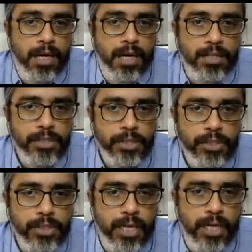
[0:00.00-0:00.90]
This is
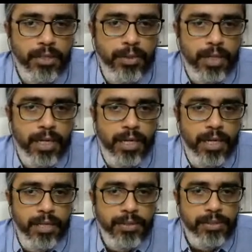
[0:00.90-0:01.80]
your
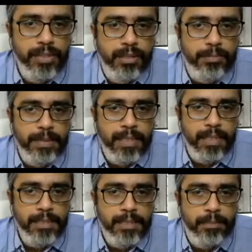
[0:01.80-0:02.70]
length, petal
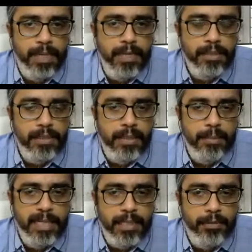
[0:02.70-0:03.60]
length, sepal length,
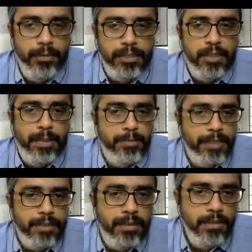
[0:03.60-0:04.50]
petal width, sepal
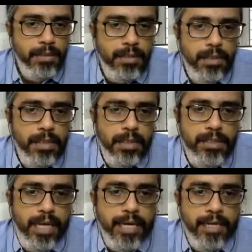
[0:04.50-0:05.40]
width.
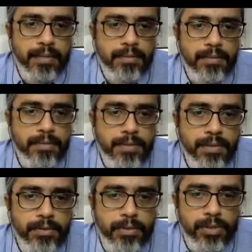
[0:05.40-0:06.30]
Then
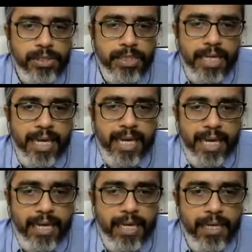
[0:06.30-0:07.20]
you will
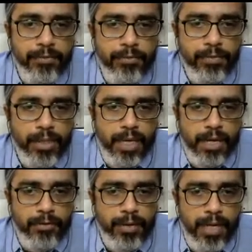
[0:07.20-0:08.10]
say we
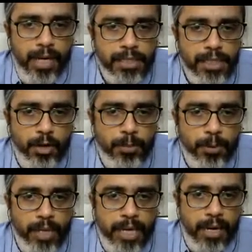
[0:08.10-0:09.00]
will ask our
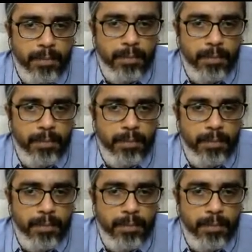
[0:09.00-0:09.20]
program